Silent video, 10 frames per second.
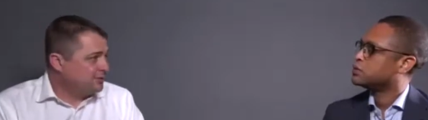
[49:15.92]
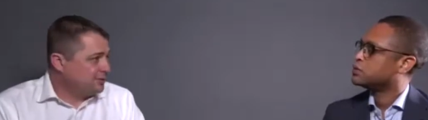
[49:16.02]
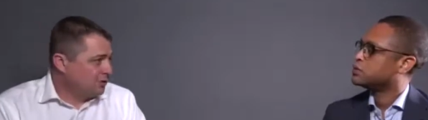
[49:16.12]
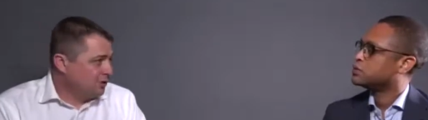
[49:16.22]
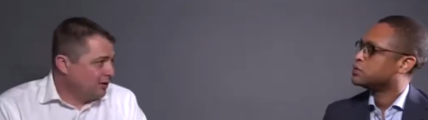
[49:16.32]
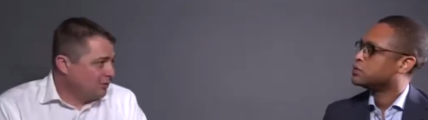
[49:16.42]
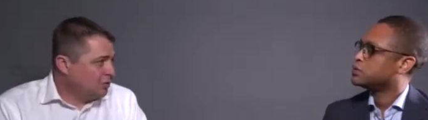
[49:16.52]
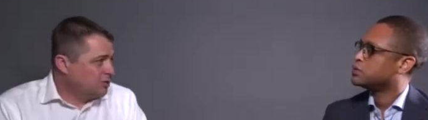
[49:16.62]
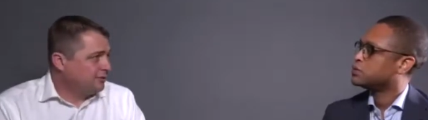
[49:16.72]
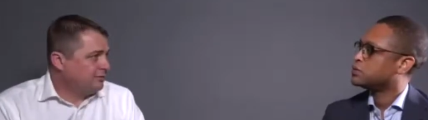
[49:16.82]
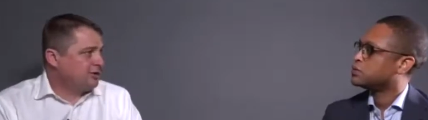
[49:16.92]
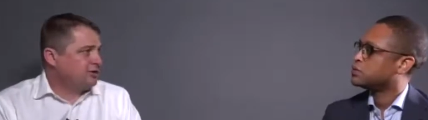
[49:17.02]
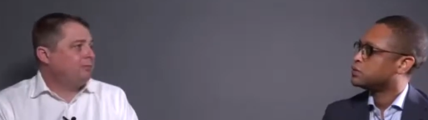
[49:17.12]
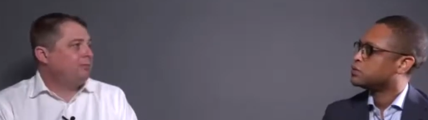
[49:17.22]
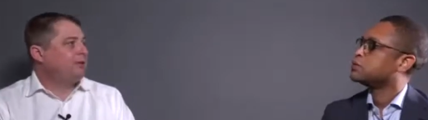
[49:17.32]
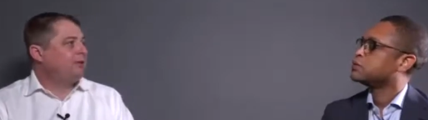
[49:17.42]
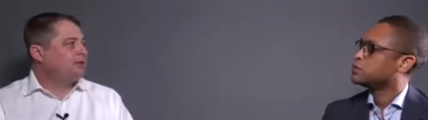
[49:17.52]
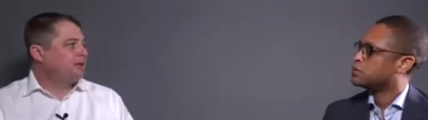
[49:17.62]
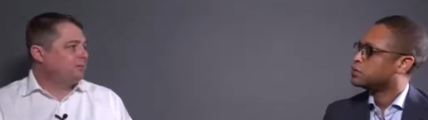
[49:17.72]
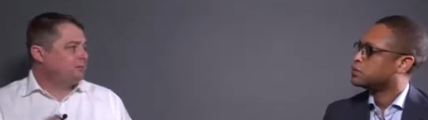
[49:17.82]
Speaker 1: with Rand Water, for example. They're
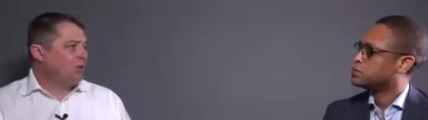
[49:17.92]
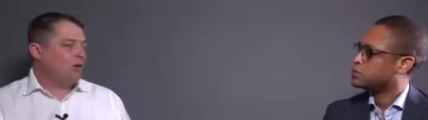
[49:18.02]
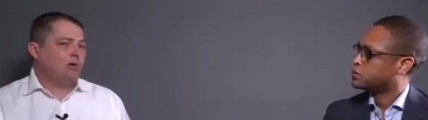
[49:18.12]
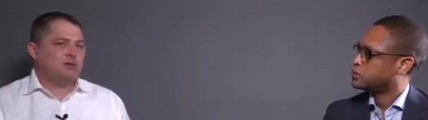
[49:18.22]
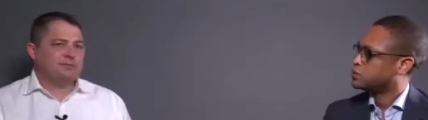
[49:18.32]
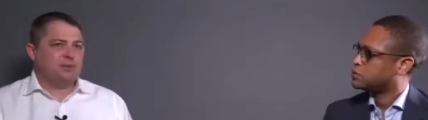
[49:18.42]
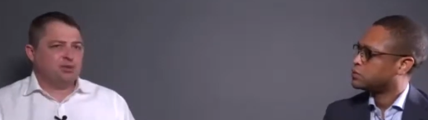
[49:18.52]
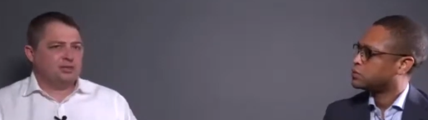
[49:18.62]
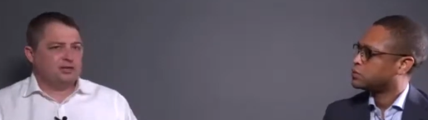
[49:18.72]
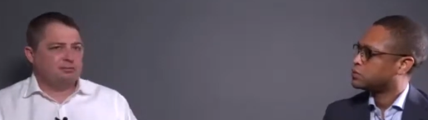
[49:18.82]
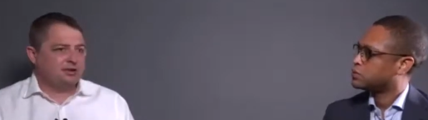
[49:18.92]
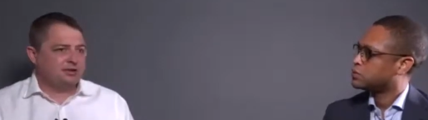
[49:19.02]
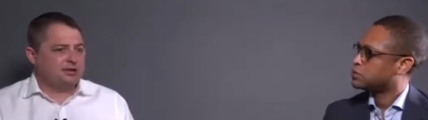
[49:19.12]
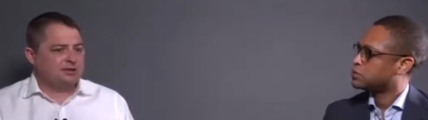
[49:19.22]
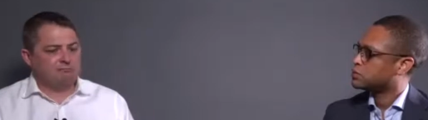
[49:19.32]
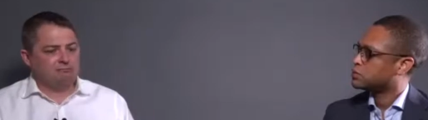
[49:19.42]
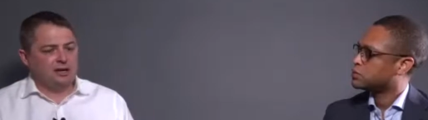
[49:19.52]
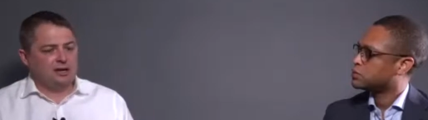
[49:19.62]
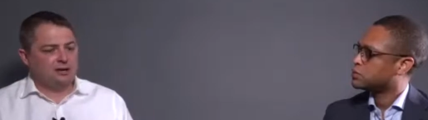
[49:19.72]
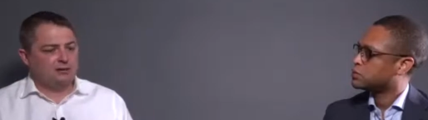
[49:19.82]
sinking boreholes, supporting communities,
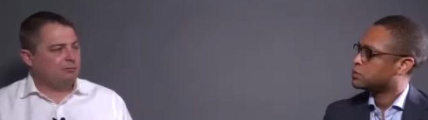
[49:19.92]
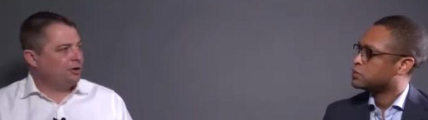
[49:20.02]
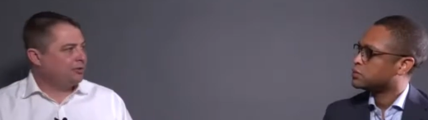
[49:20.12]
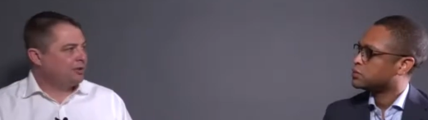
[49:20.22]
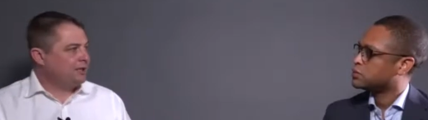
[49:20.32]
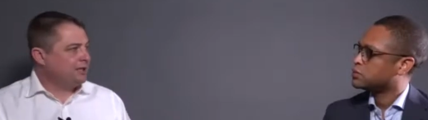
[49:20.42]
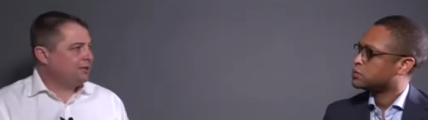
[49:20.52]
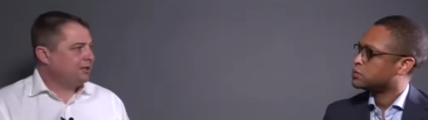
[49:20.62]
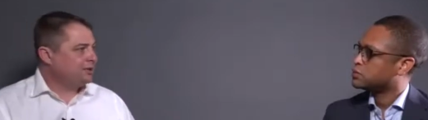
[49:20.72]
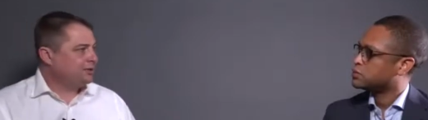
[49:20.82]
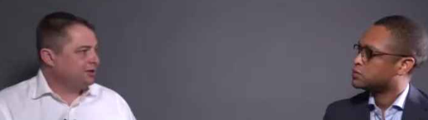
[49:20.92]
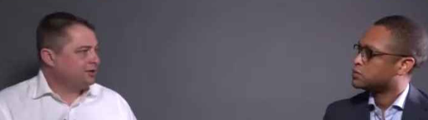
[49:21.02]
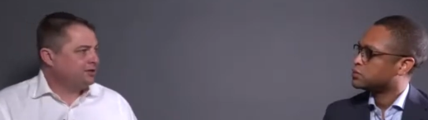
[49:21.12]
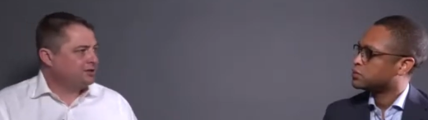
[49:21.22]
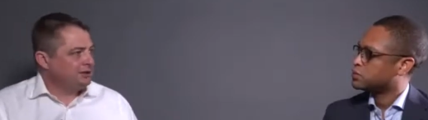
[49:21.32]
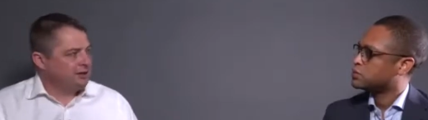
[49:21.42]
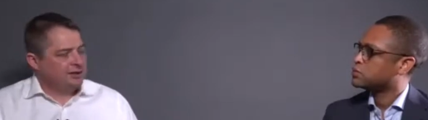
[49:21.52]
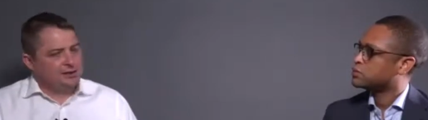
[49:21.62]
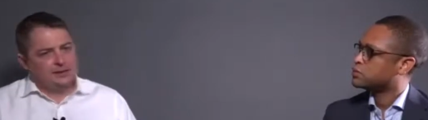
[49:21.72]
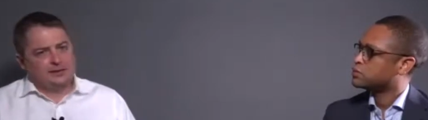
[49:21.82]
uh, monitoring leakage to those communities
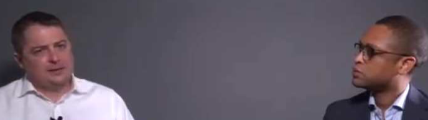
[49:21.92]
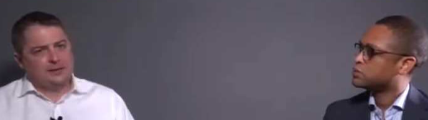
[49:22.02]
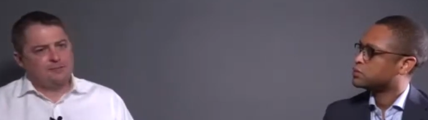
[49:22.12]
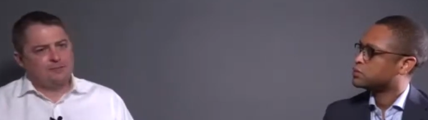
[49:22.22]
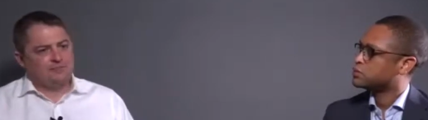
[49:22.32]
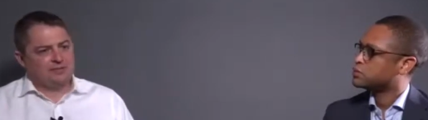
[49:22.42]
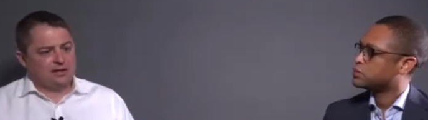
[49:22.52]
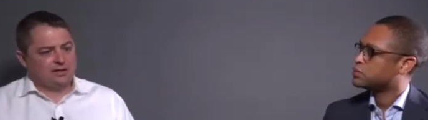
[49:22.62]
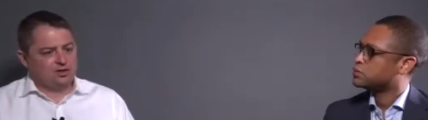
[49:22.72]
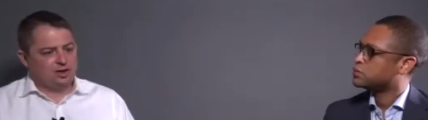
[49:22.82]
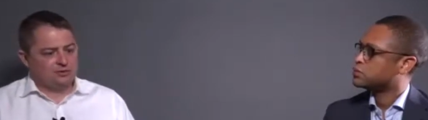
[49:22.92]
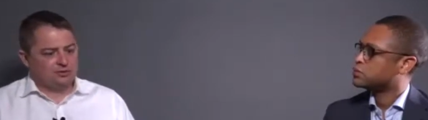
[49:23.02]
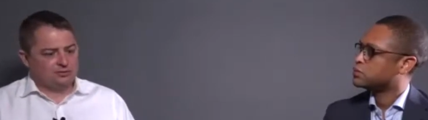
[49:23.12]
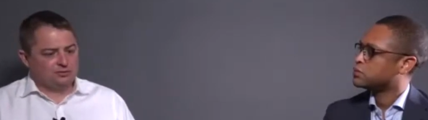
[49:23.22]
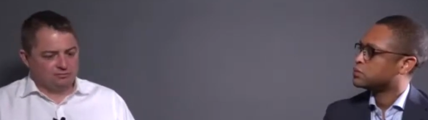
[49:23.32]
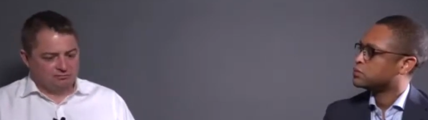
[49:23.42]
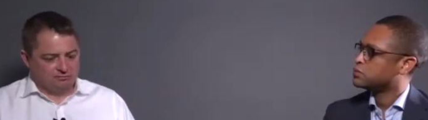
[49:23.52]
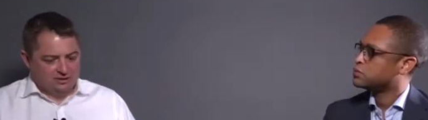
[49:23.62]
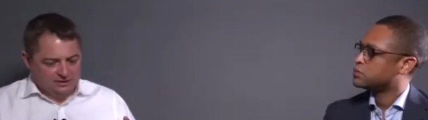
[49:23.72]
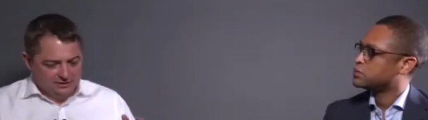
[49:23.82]
um, in terms of
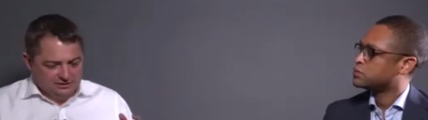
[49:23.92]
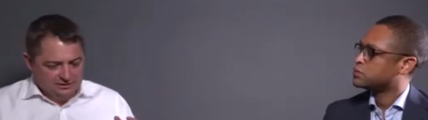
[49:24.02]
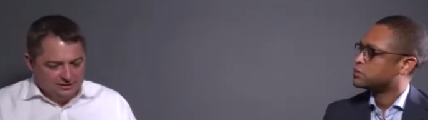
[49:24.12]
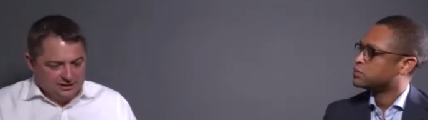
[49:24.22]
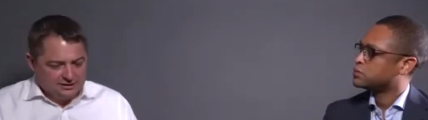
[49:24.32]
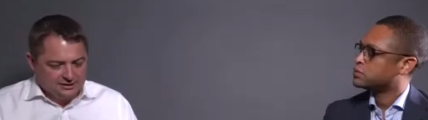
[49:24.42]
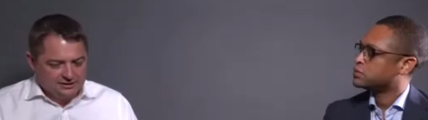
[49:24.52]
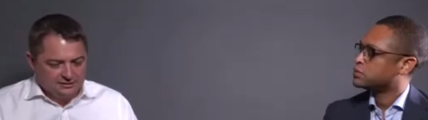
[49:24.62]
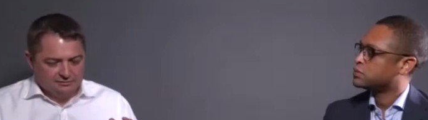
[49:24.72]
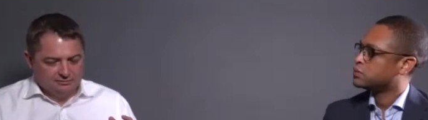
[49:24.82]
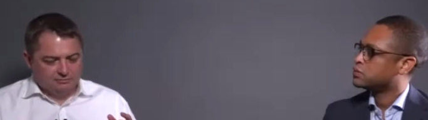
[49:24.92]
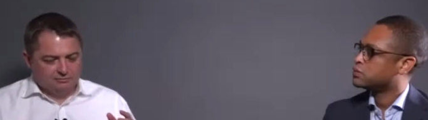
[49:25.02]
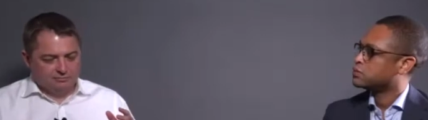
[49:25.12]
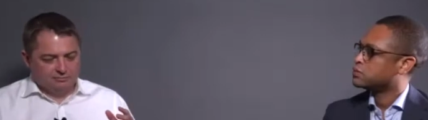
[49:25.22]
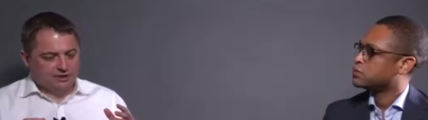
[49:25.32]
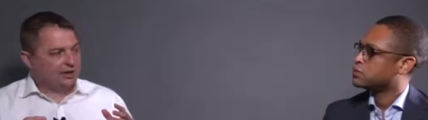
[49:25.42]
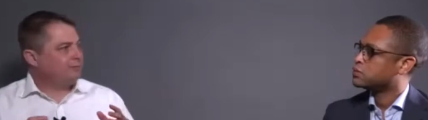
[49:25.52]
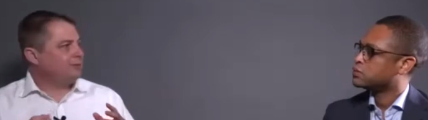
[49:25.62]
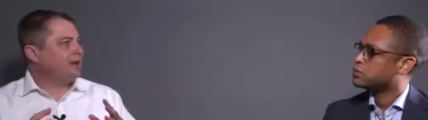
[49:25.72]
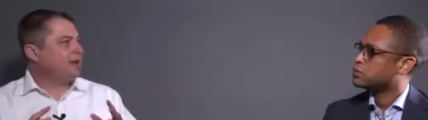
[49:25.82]
getting the
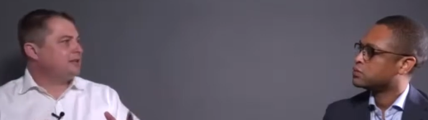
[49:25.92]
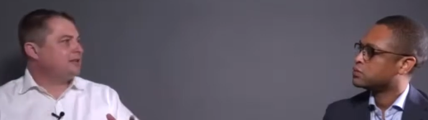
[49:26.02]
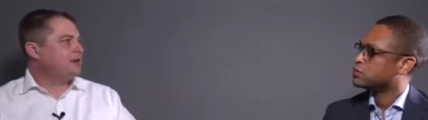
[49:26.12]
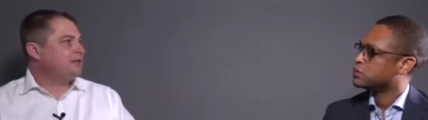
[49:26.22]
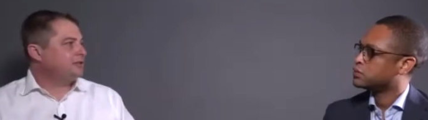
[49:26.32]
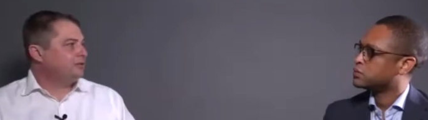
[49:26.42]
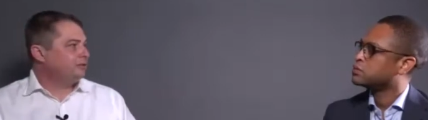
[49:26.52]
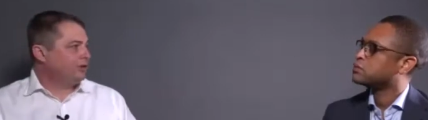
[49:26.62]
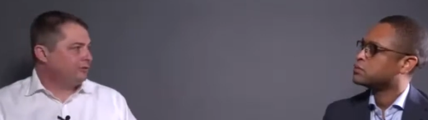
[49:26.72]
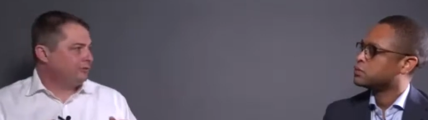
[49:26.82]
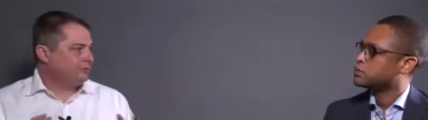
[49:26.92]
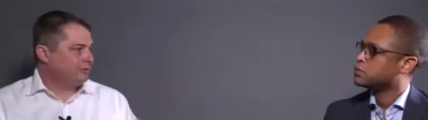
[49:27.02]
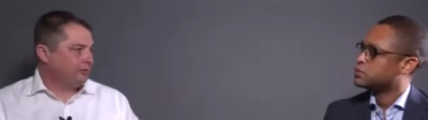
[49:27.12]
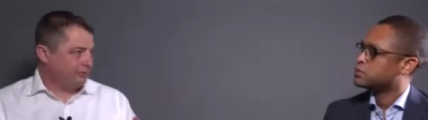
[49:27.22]
government mandate out of, of of,